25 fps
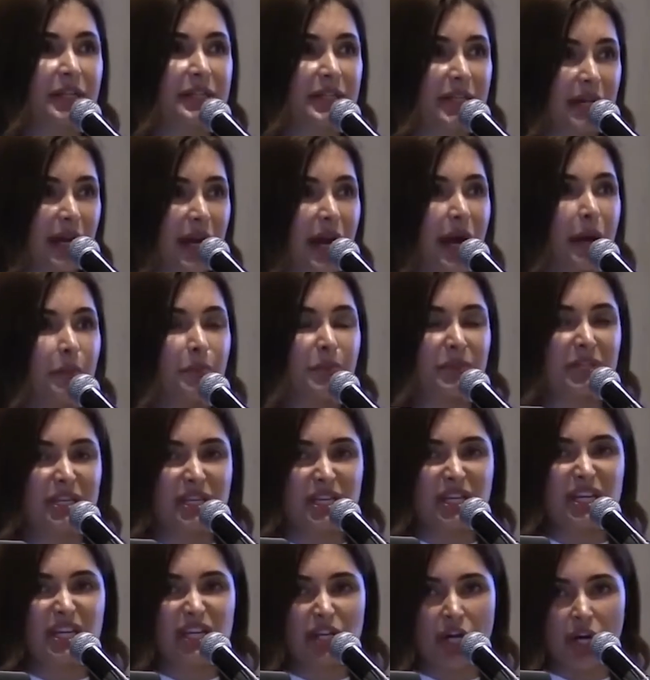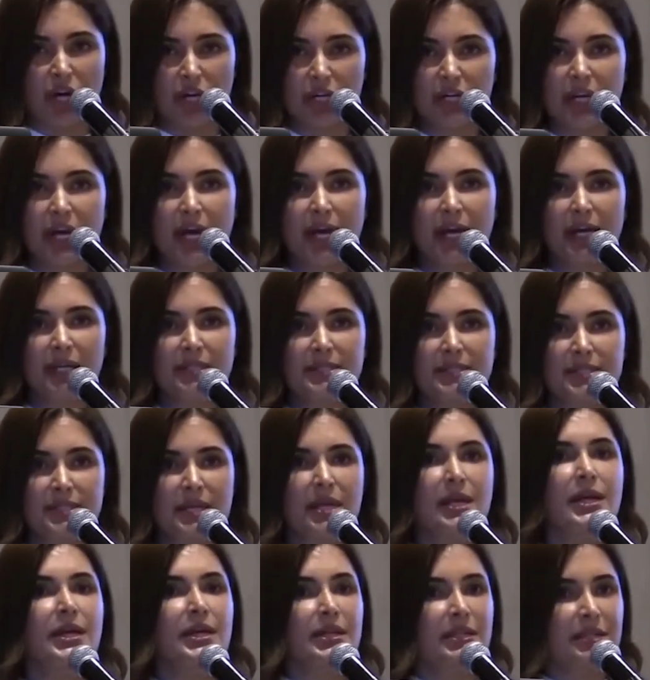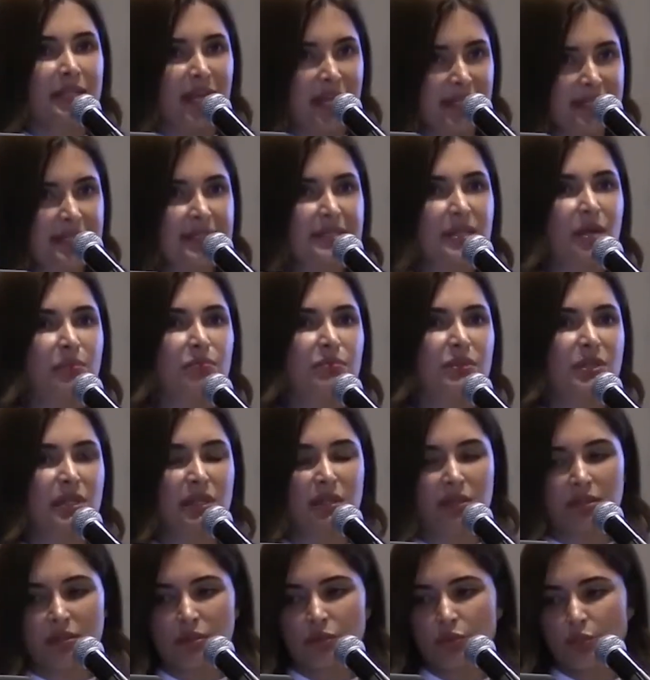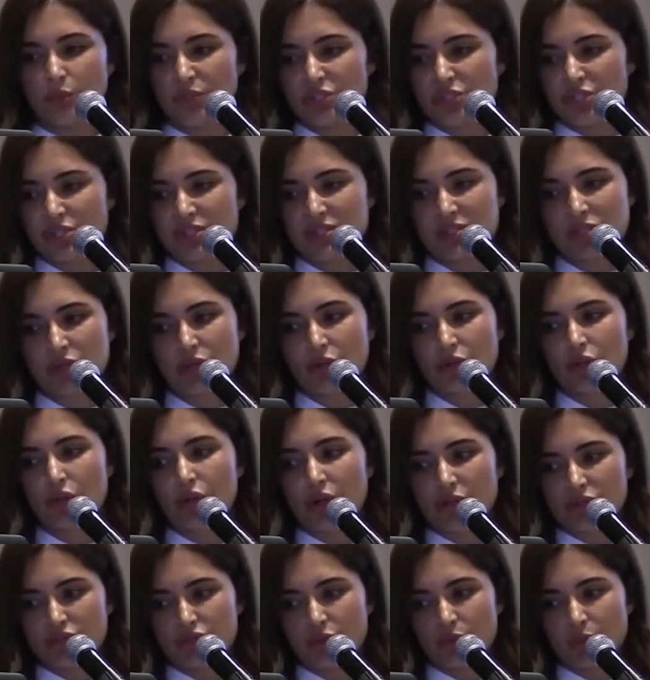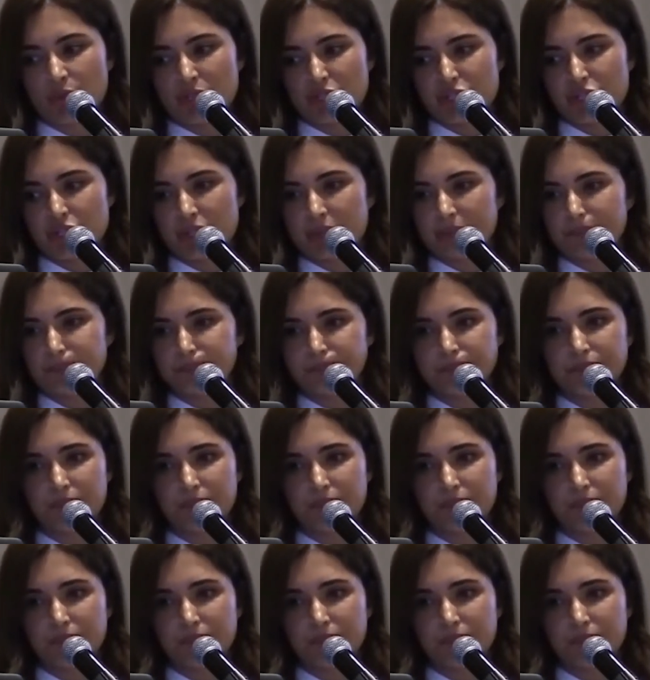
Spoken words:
Are they happening in our hands? That's something which is controversial.